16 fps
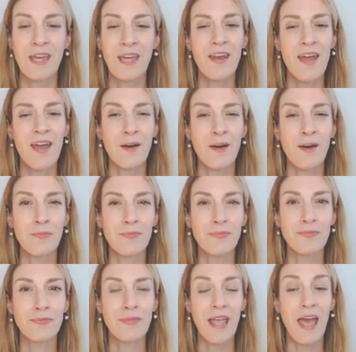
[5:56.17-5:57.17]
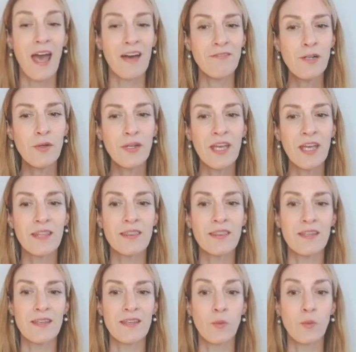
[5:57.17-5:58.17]
Now, have a look at
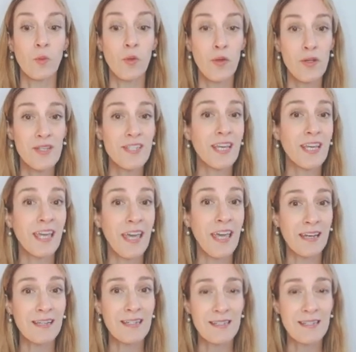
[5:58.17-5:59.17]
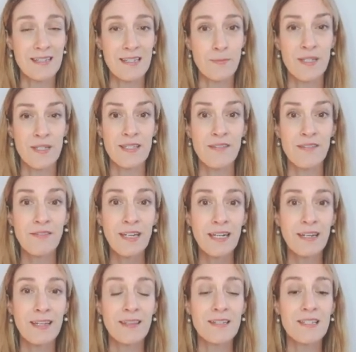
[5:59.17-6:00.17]
the words again, and
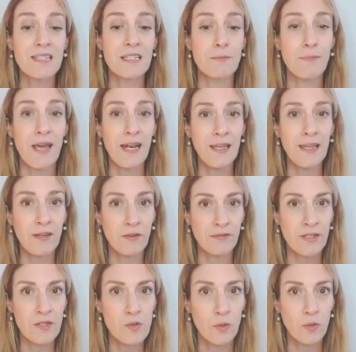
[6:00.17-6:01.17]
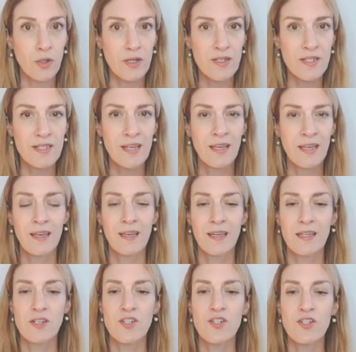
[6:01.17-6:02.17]
specifically the spelling of these words.
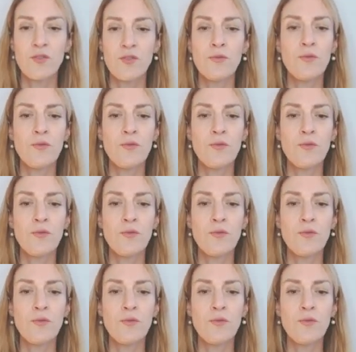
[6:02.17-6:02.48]
Do you